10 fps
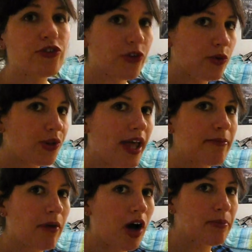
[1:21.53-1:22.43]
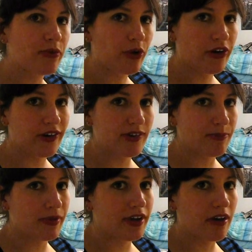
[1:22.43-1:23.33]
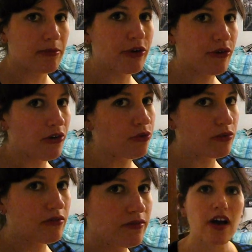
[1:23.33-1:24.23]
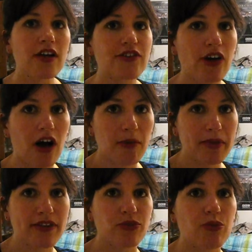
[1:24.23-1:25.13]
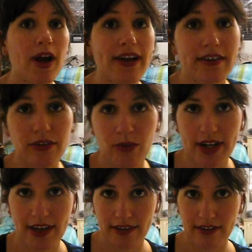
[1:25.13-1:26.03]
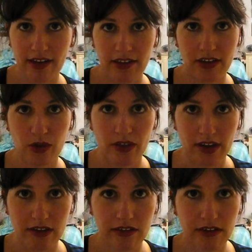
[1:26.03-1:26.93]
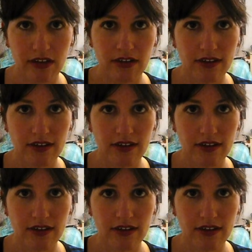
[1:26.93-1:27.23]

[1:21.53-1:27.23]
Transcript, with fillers: don't let mom's worries become your own. Tom is right when he is telling you this.